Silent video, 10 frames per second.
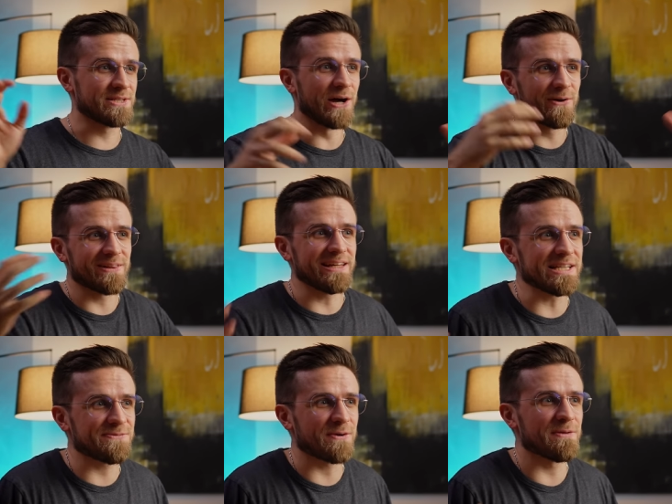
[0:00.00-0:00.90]
so at
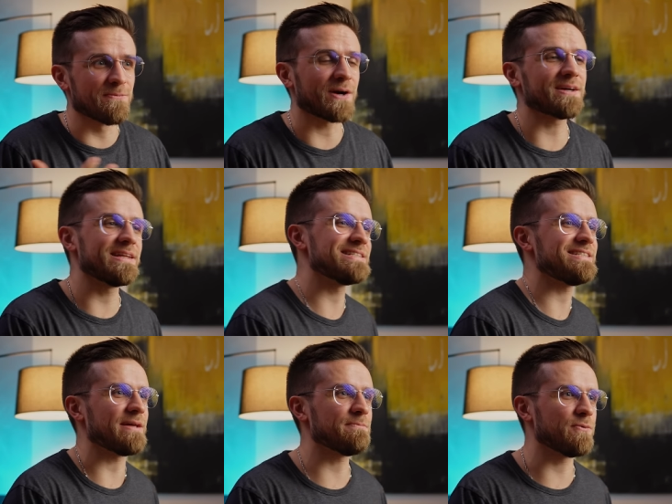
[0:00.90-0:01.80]
least from the marketing
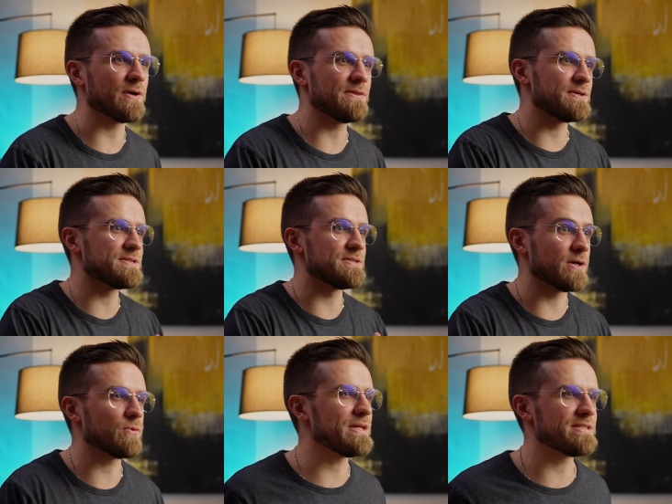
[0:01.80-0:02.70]
standpoint, there is
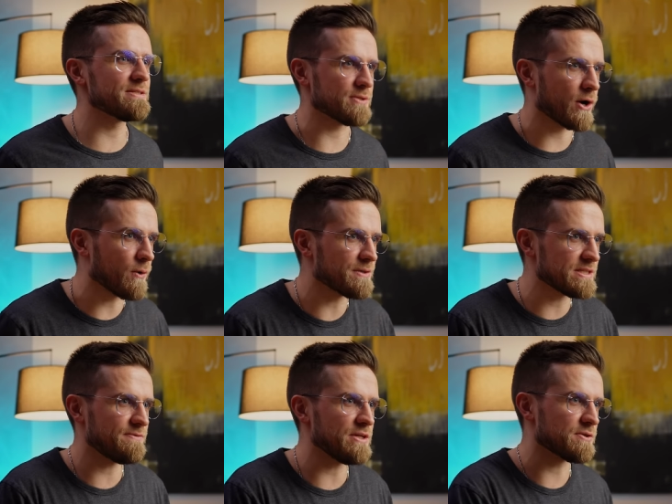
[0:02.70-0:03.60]
no reason to hold
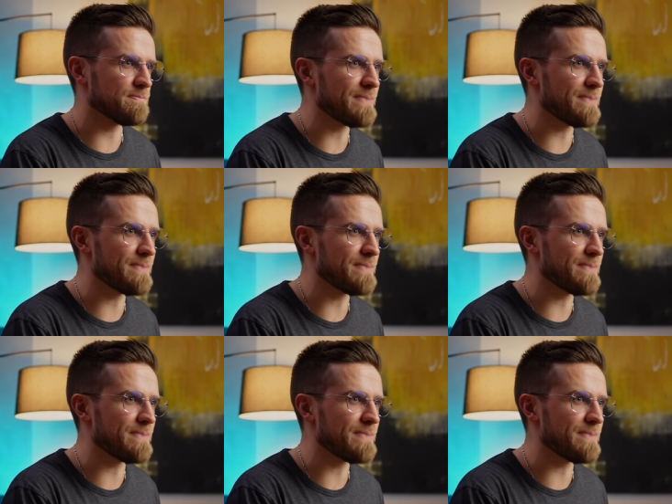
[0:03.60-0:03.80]
this feature